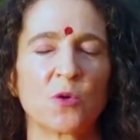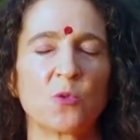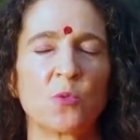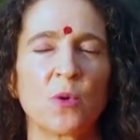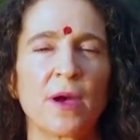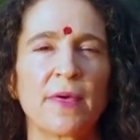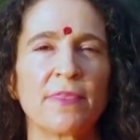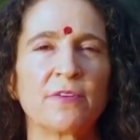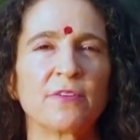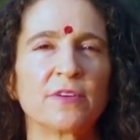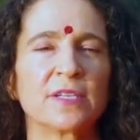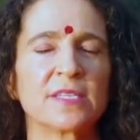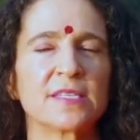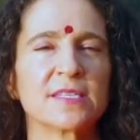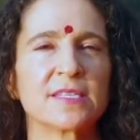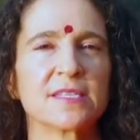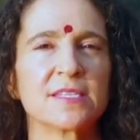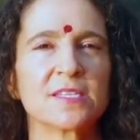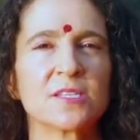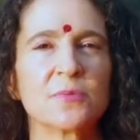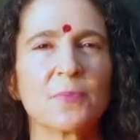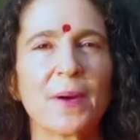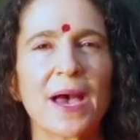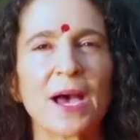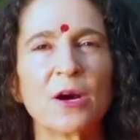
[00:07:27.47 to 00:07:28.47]
whether it's a
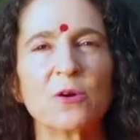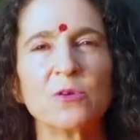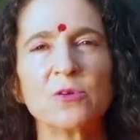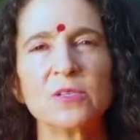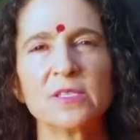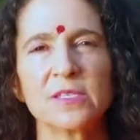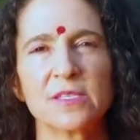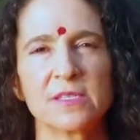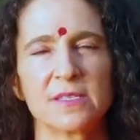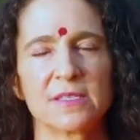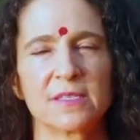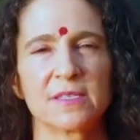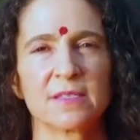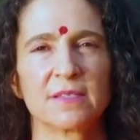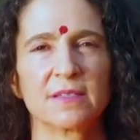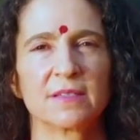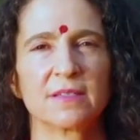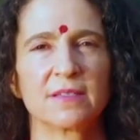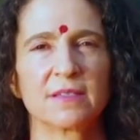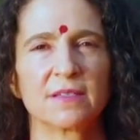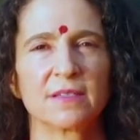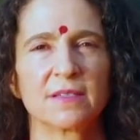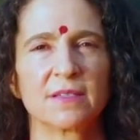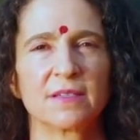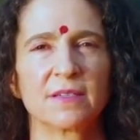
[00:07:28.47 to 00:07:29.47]
spouse,
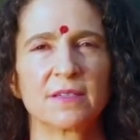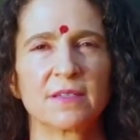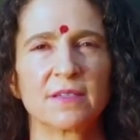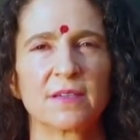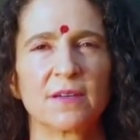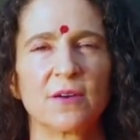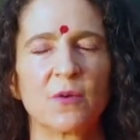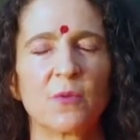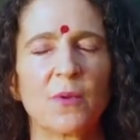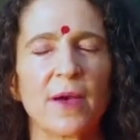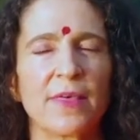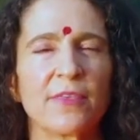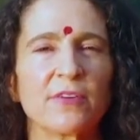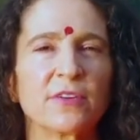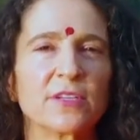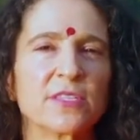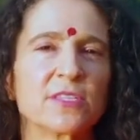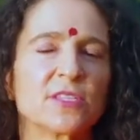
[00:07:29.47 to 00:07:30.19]
whether